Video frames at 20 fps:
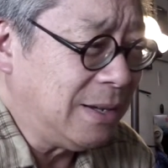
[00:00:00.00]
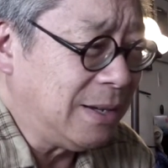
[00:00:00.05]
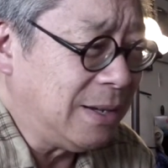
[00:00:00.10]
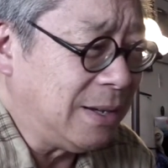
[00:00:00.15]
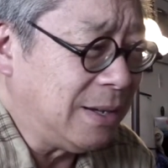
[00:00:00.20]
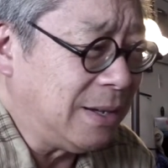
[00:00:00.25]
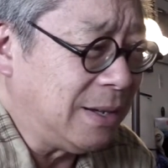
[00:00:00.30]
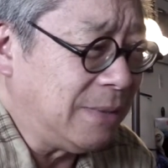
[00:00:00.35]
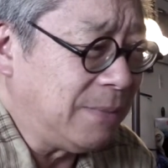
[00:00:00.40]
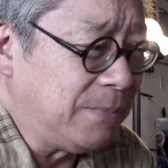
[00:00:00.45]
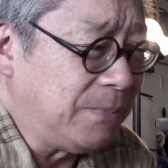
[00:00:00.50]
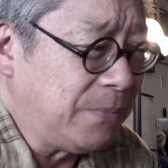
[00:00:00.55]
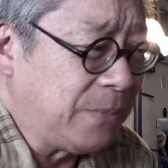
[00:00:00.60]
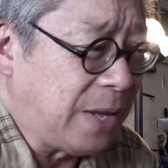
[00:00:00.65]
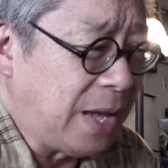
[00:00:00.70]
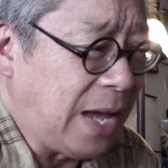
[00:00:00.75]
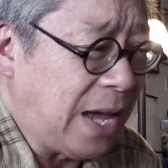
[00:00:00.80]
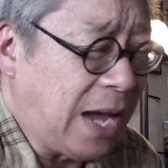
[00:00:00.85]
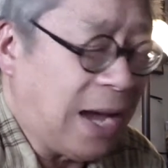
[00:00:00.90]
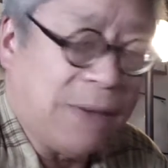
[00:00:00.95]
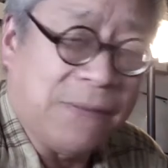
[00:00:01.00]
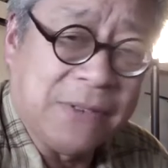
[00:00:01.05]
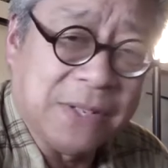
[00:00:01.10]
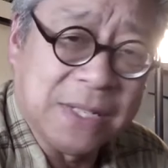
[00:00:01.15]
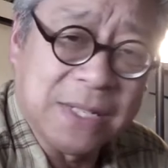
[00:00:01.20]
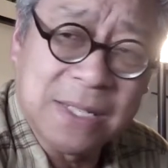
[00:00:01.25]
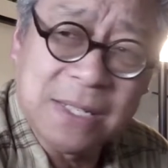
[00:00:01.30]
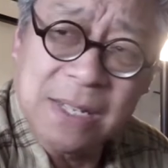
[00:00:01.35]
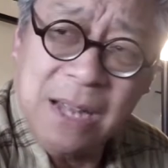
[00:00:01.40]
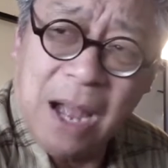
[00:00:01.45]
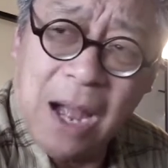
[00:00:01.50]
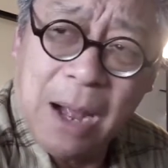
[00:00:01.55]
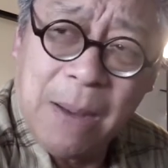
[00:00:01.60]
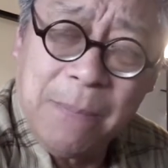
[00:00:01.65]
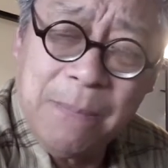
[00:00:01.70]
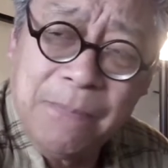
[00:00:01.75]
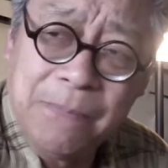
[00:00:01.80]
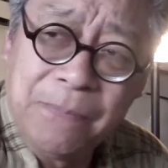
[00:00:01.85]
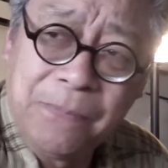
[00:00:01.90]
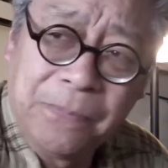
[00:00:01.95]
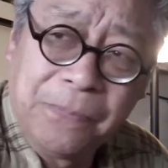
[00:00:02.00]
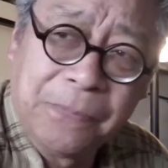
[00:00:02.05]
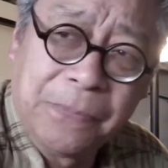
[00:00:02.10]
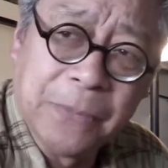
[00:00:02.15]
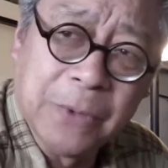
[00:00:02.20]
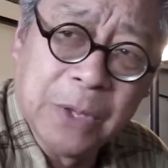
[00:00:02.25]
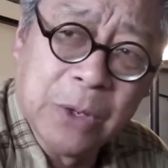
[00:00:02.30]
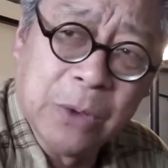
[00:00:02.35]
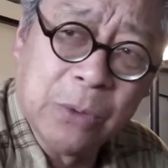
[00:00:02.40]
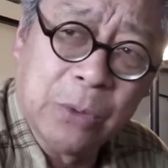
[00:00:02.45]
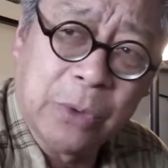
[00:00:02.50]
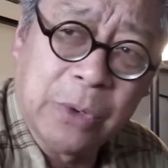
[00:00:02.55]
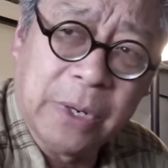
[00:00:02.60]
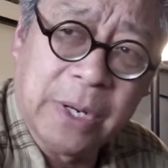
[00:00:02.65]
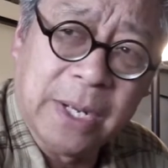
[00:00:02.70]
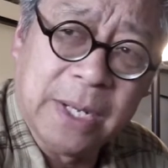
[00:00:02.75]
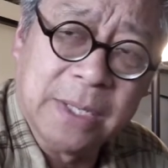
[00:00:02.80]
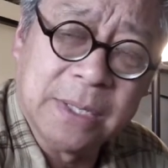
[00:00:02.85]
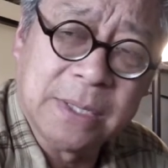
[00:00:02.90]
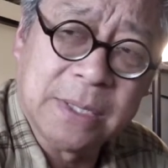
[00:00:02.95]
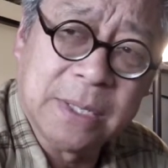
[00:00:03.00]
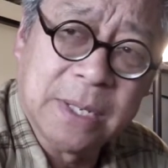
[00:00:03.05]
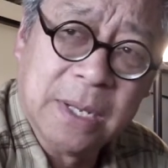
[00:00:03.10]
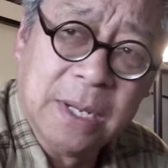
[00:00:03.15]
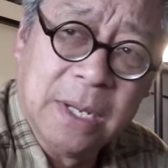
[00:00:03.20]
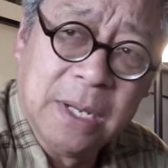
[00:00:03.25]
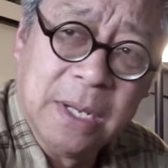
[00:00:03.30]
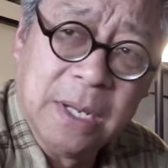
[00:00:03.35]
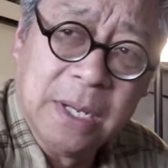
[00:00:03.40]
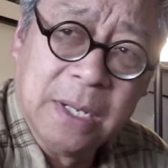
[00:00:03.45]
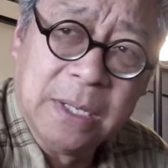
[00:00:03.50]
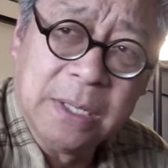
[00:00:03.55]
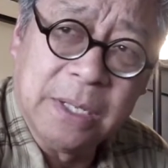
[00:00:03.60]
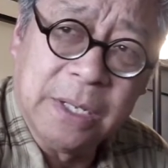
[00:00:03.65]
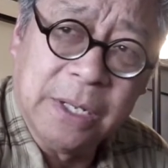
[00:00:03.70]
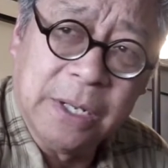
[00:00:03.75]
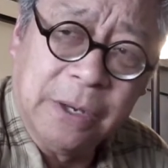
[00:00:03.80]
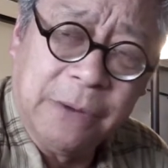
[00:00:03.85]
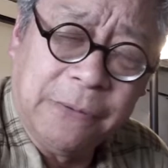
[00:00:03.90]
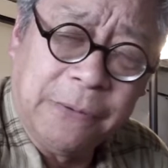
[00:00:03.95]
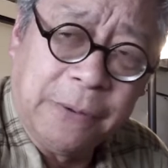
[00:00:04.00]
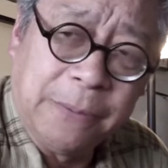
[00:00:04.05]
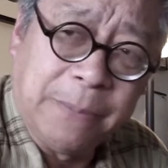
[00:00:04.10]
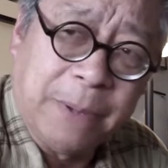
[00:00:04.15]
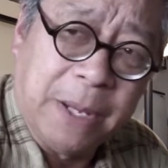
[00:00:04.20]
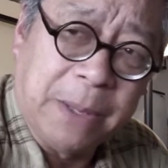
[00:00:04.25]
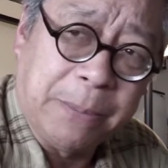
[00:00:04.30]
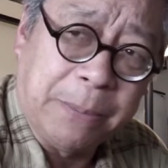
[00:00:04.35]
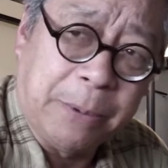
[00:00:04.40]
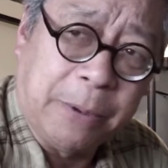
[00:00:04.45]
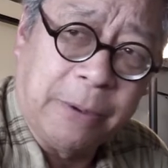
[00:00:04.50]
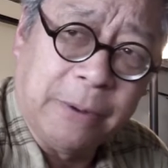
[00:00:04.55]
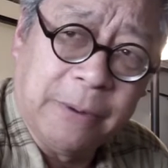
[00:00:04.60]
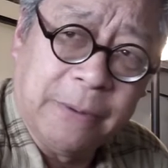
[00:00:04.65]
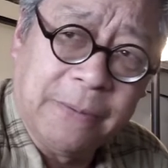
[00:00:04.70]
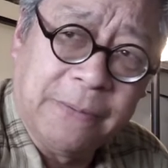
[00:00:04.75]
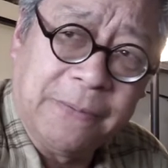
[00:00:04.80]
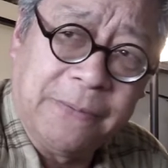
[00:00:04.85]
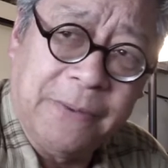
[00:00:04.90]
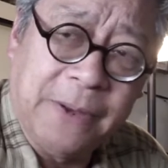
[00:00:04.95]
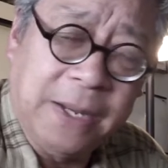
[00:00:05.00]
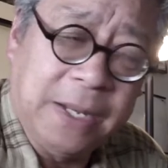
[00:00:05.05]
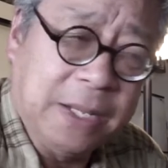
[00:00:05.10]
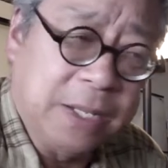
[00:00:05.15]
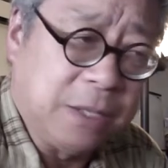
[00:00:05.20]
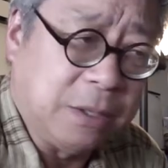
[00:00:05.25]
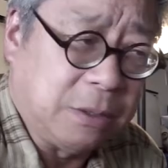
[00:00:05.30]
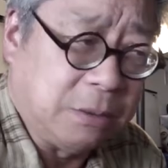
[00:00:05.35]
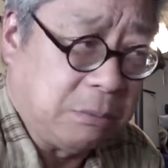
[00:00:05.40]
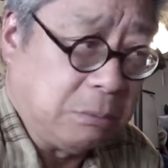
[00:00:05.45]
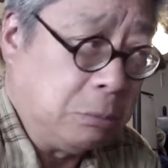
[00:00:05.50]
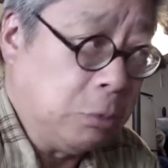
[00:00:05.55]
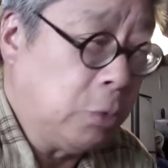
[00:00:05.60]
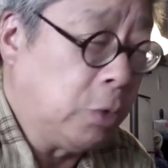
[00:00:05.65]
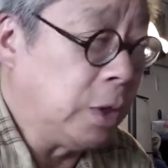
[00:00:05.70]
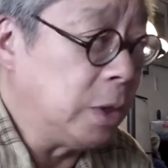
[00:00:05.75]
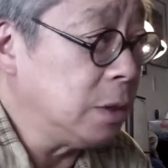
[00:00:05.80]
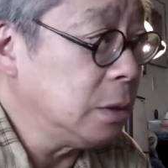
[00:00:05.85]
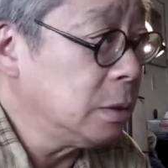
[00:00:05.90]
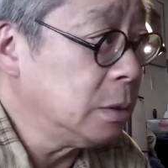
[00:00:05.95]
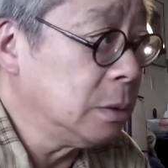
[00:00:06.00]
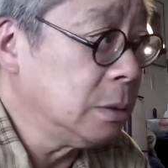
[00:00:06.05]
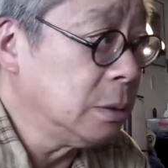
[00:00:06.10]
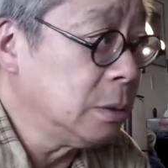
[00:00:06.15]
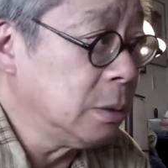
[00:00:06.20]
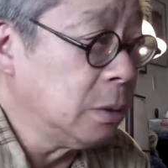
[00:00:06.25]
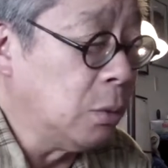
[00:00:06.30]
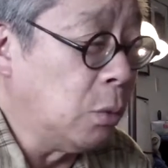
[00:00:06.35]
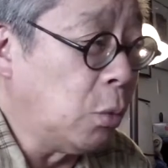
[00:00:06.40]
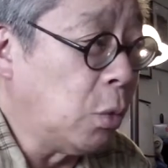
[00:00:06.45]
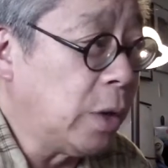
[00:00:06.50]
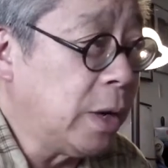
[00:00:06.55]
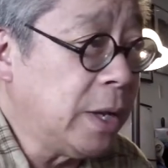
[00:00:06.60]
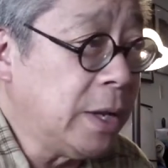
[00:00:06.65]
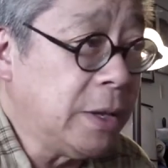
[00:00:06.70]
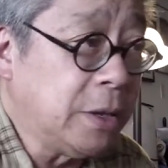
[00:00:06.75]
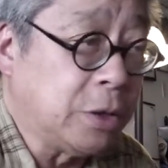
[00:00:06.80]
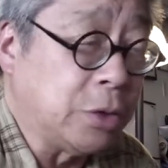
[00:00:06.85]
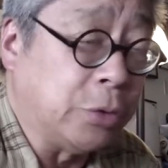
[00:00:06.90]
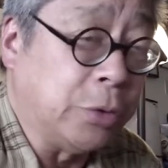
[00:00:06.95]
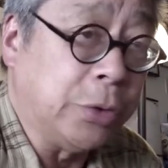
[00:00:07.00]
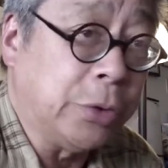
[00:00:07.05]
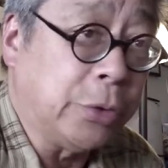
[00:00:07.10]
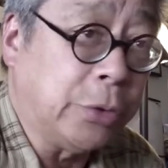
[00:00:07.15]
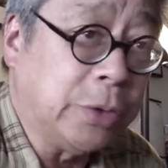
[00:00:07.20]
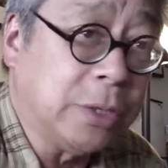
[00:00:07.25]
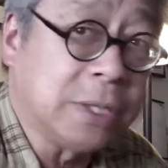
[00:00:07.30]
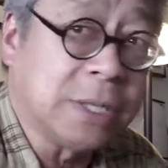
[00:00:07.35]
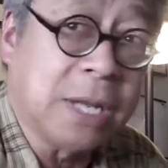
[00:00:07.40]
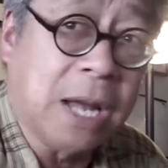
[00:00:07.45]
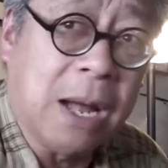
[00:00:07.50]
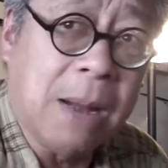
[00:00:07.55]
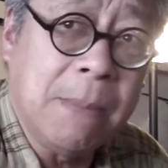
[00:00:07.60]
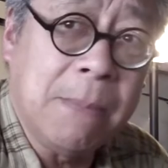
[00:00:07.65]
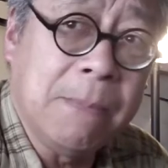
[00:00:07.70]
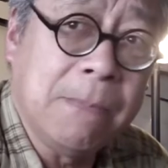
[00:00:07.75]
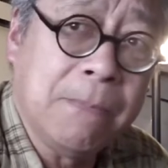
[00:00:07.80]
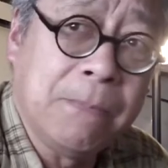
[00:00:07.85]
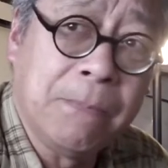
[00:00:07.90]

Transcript: um, a half a stop. Whereas the Ilford paper faded, what, one and two thirds stop?